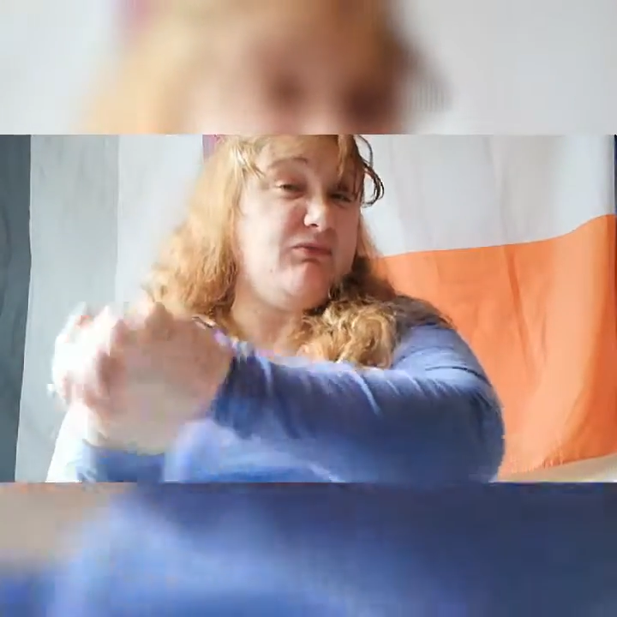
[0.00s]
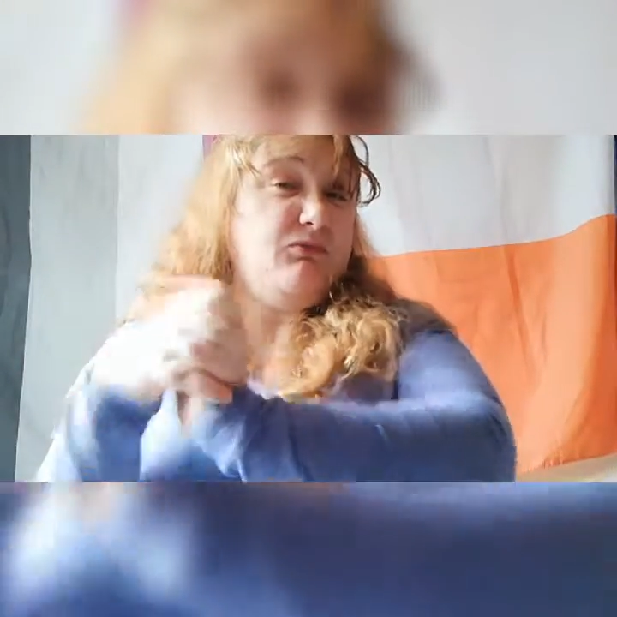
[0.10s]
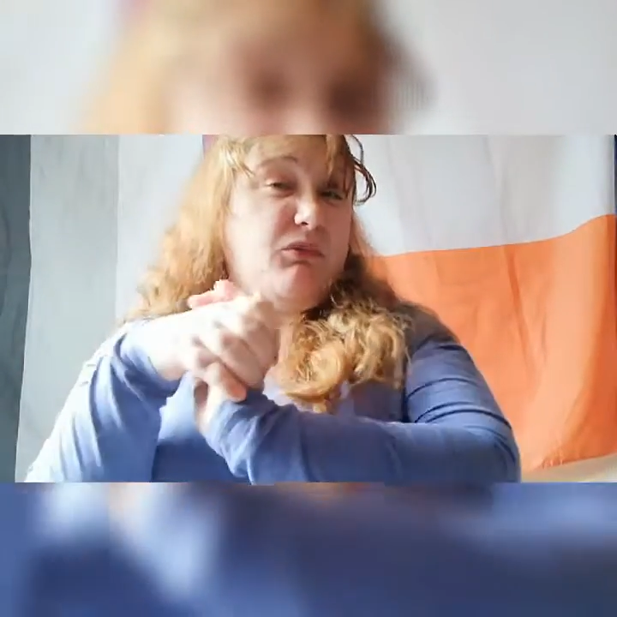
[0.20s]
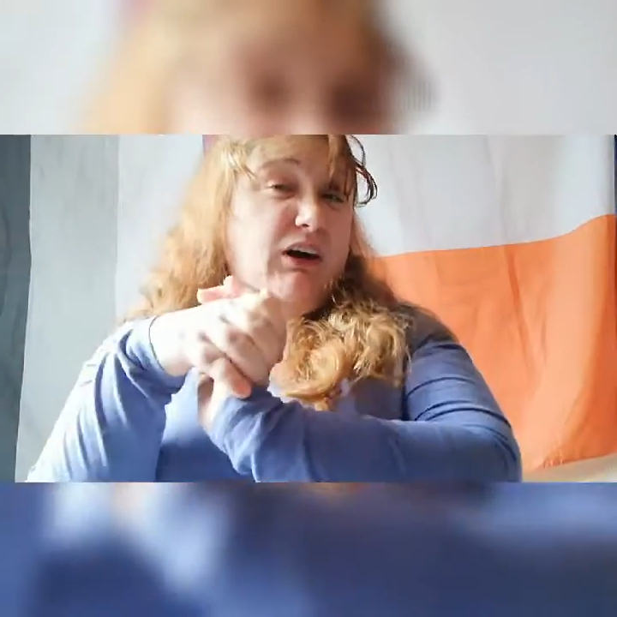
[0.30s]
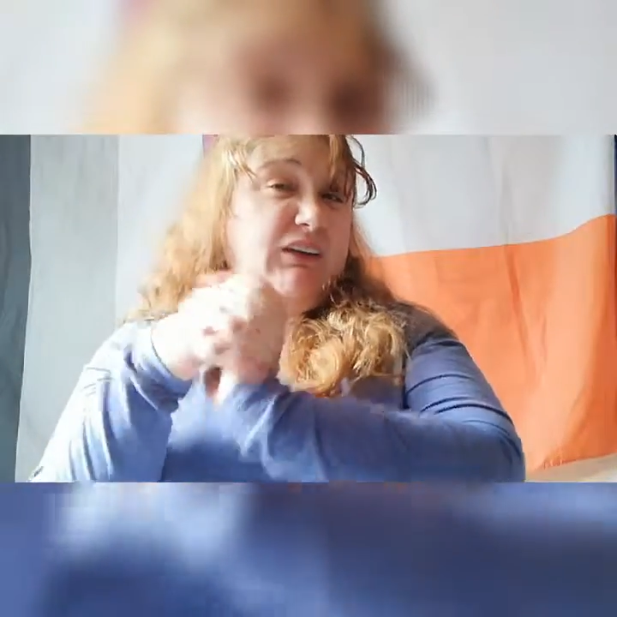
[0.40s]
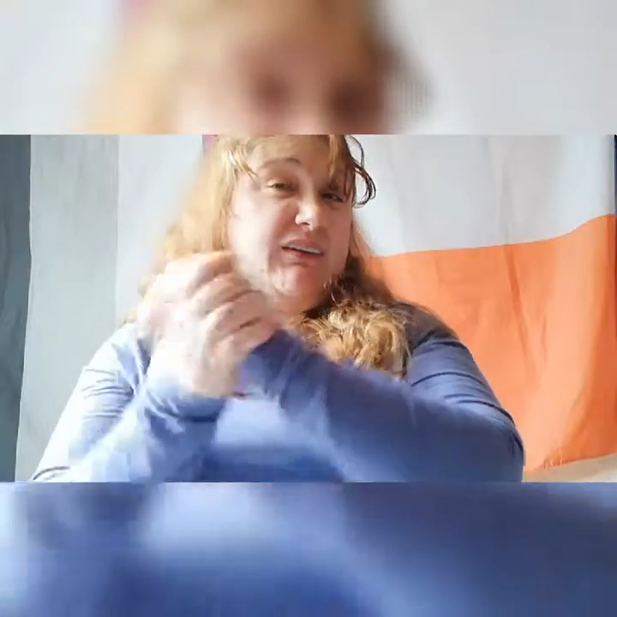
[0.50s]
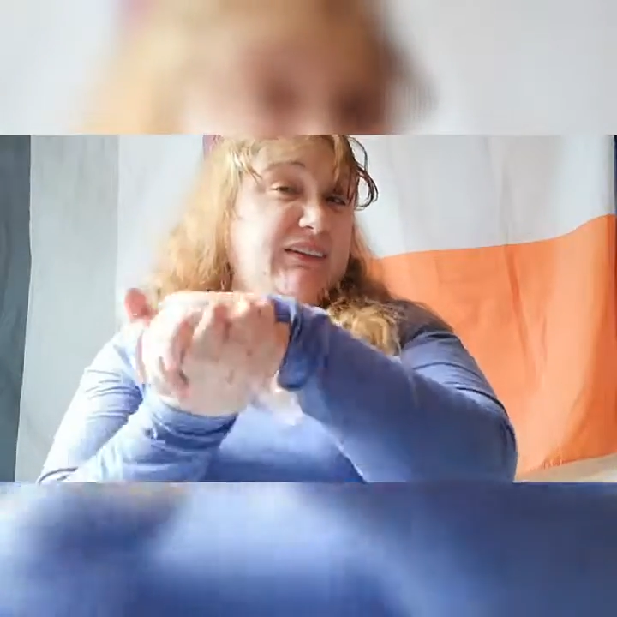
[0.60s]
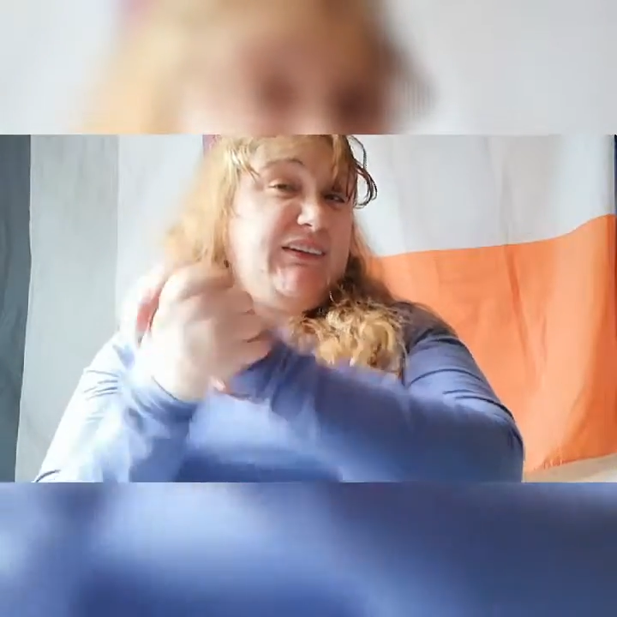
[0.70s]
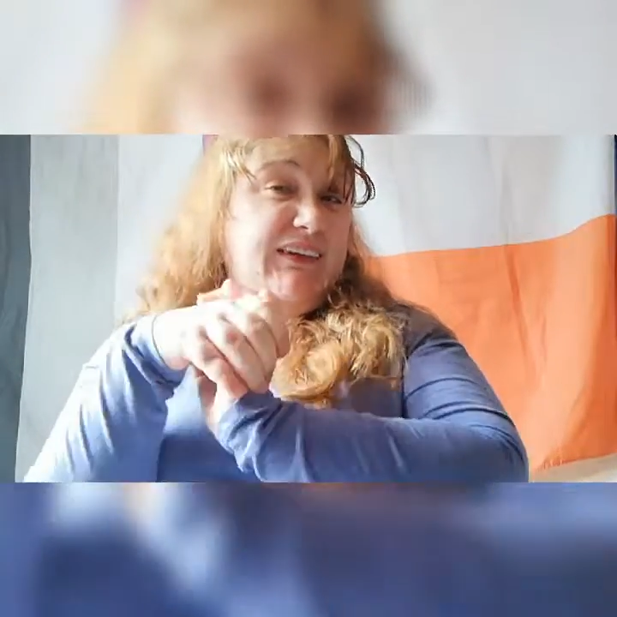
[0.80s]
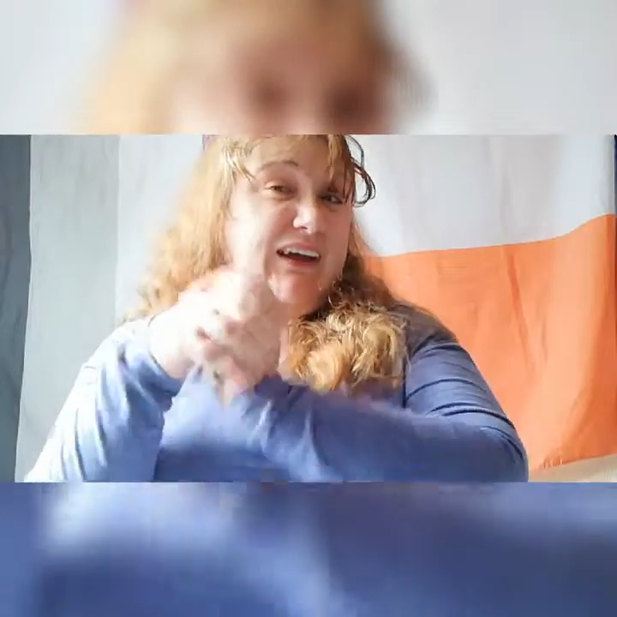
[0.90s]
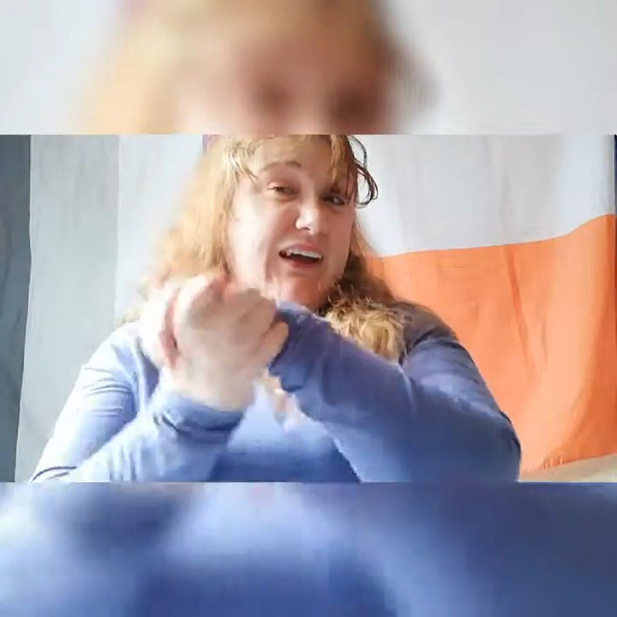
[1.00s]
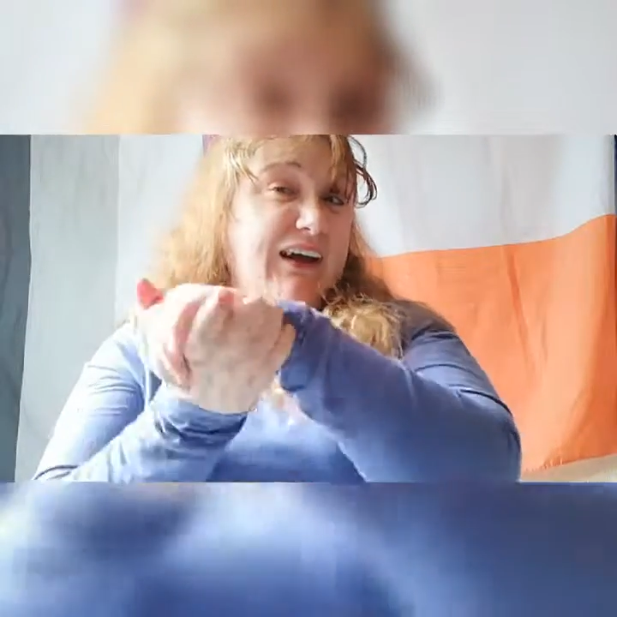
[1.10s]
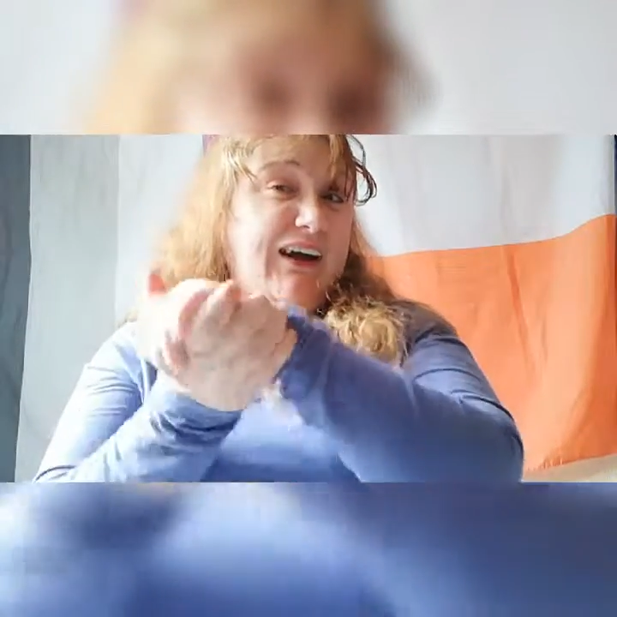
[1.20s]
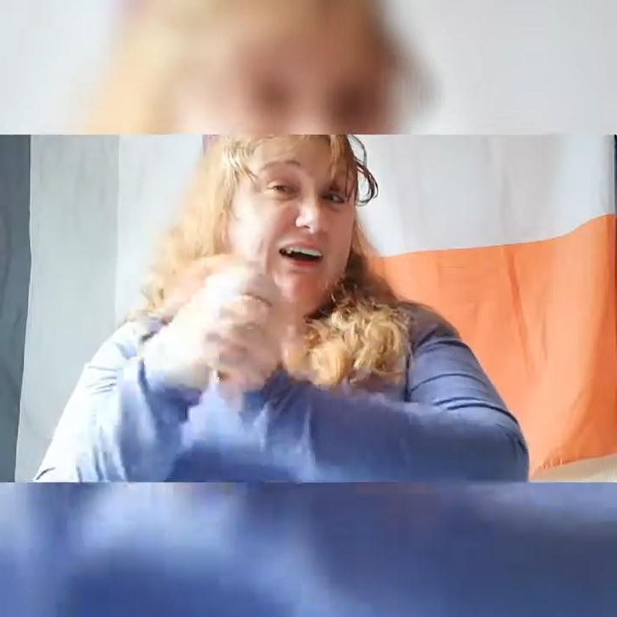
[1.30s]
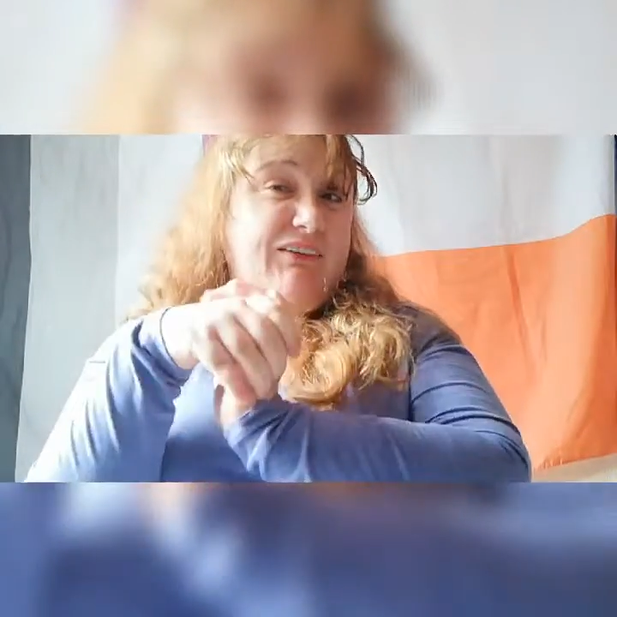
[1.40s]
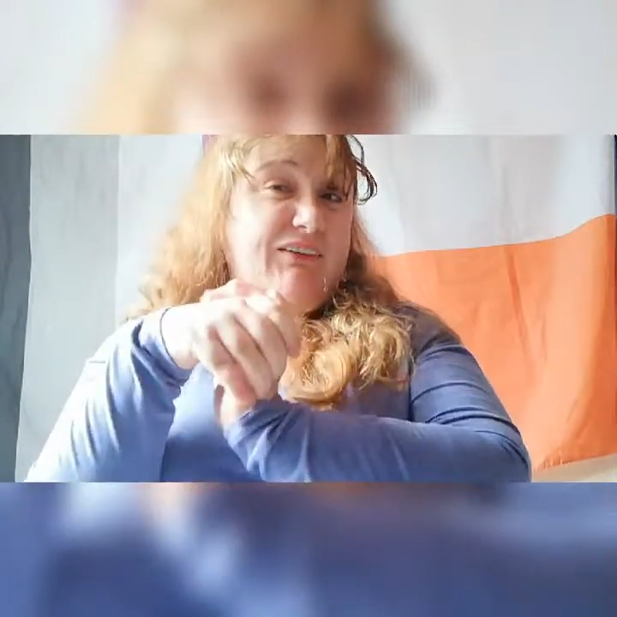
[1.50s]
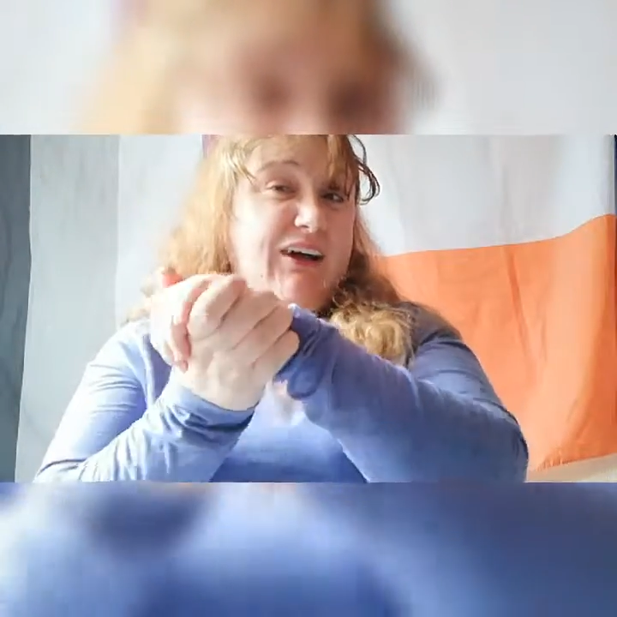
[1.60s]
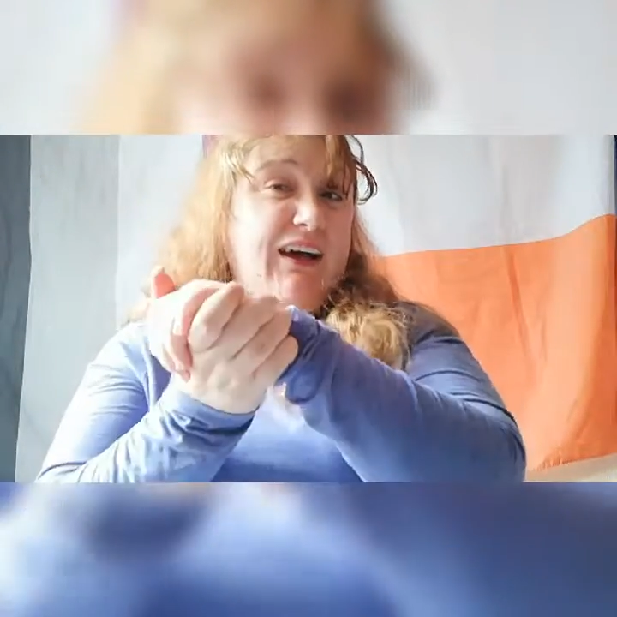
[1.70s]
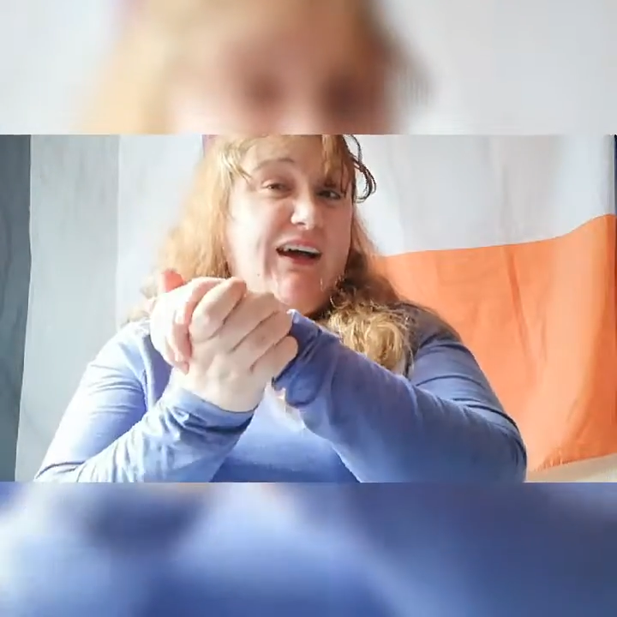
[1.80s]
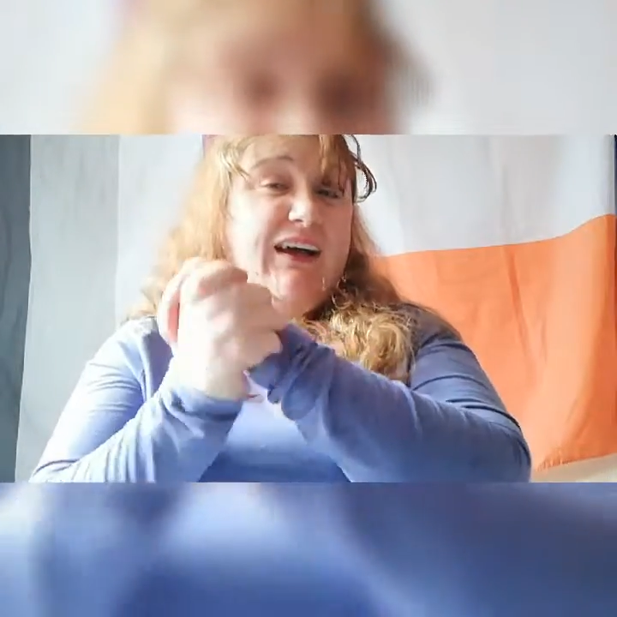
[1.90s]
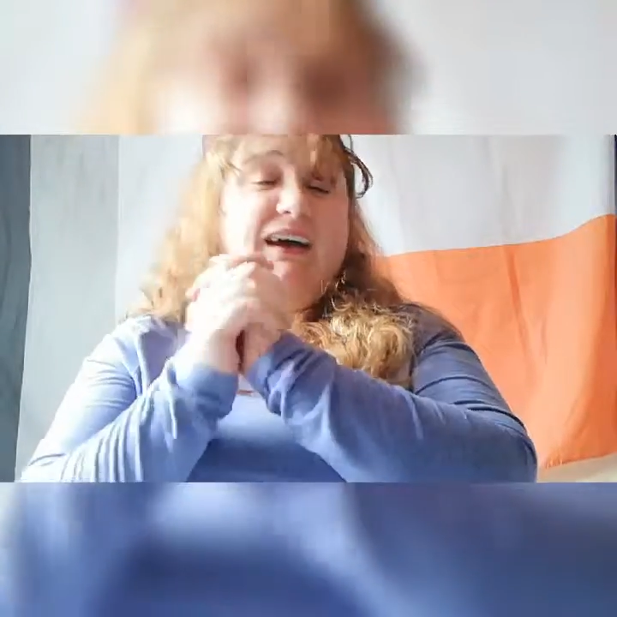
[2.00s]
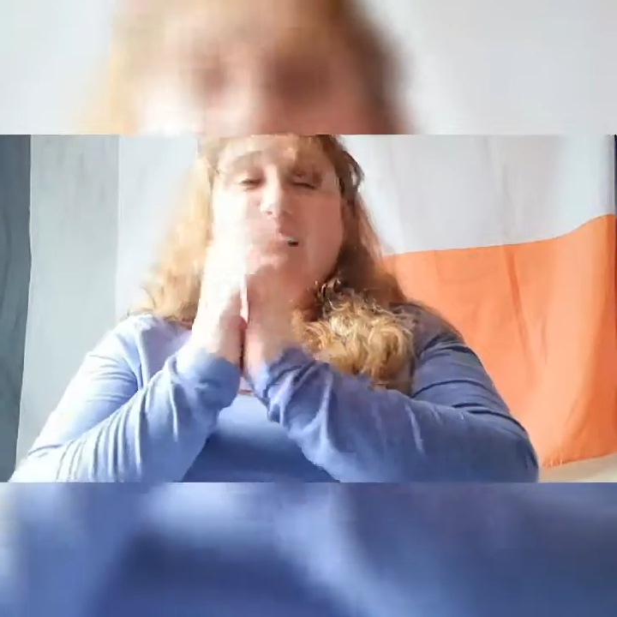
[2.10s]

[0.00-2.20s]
ones on there.